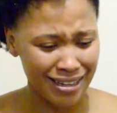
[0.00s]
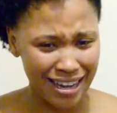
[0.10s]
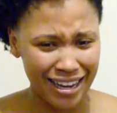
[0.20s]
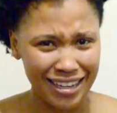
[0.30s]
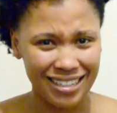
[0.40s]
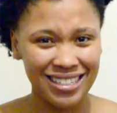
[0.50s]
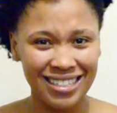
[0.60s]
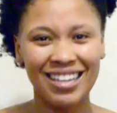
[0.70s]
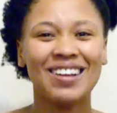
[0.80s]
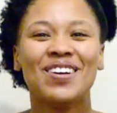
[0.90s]

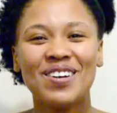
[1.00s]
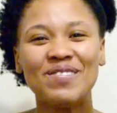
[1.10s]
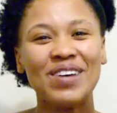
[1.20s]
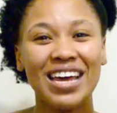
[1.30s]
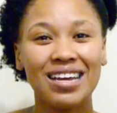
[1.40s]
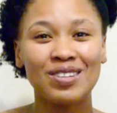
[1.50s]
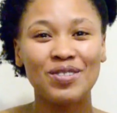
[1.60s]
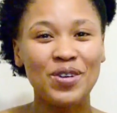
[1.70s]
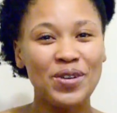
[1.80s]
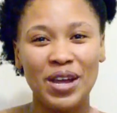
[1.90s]
yes, my hair is
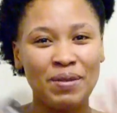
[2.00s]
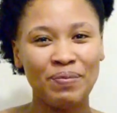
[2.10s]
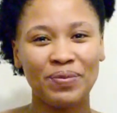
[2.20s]
growing.